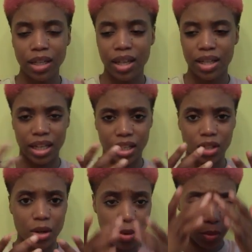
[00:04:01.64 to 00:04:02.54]
that, you
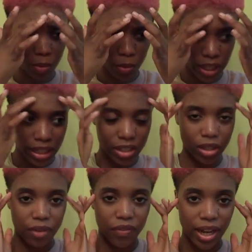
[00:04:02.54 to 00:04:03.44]
know, when it gets on
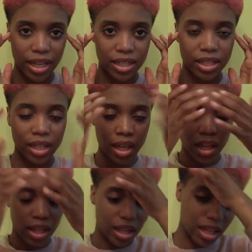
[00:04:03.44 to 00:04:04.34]
your face,
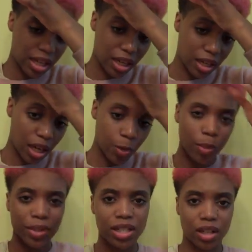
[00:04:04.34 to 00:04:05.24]
that it won't
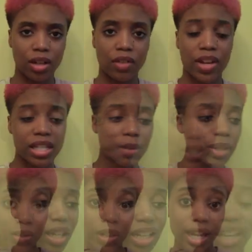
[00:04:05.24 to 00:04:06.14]
be stuck on your face. Now, we'll
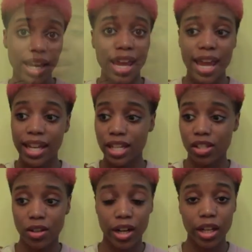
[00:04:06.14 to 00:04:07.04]
go ahead and get
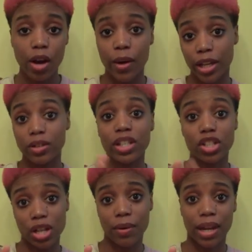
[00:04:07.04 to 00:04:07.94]
started. Oh, and you'll need a
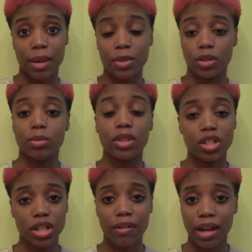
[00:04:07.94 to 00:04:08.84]
shower cap too. Put a
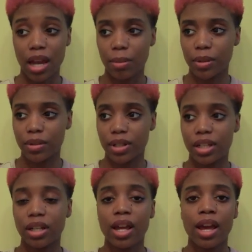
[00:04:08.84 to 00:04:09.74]
shower cap on. And